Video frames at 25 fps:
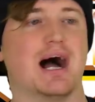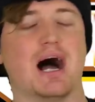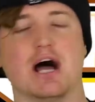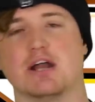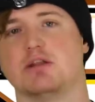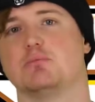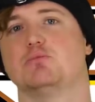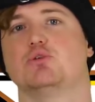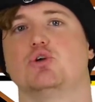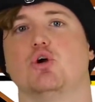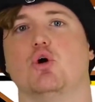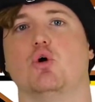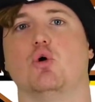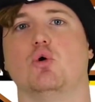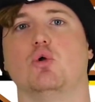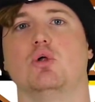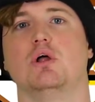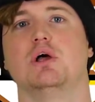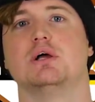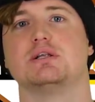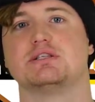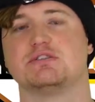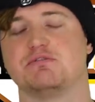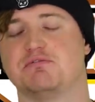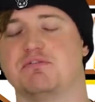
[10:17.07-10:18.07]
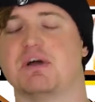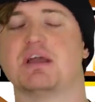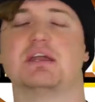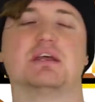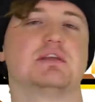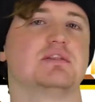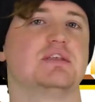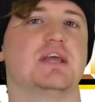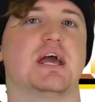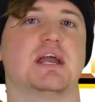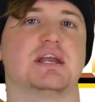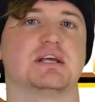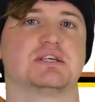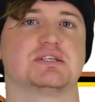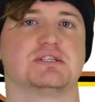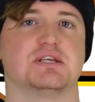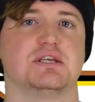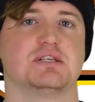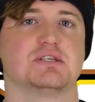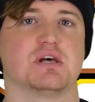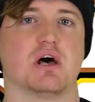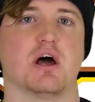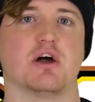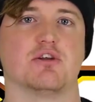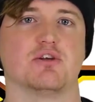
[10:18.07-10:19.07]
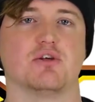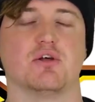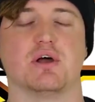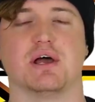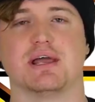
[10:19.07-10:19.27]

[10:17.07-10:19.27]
Adam Cole defending the NXT title